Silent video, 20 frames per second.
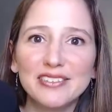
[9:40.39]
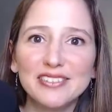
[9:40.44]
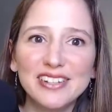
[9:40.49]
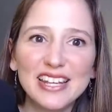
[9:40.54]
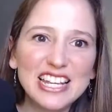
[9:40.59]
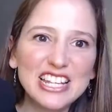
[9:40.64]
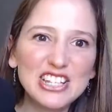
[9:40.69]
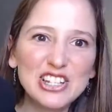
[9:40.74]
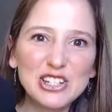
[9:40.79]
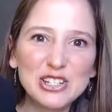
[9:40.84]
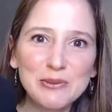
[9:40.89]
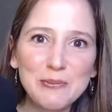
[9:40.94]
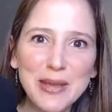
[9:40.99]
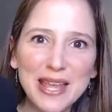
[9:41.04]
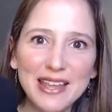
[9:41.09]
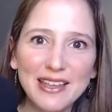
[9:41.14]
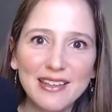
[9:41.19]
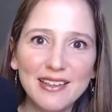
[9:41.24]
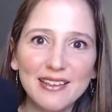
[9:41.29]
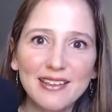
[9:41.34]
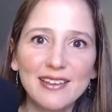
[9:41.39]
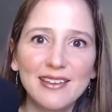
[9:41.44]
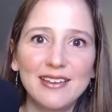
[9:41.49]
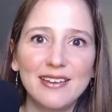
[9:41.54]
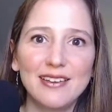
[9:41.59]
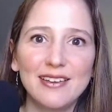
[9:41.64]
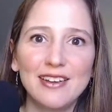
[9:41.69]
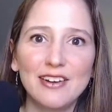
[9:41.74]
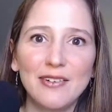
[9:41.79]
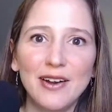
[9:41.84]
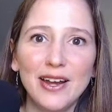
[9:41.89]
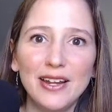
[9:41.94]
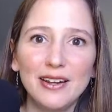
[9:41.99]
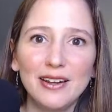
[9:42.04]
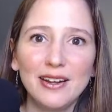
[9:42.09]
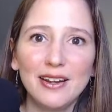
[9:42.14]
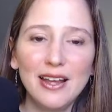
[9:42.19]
It's just me, right?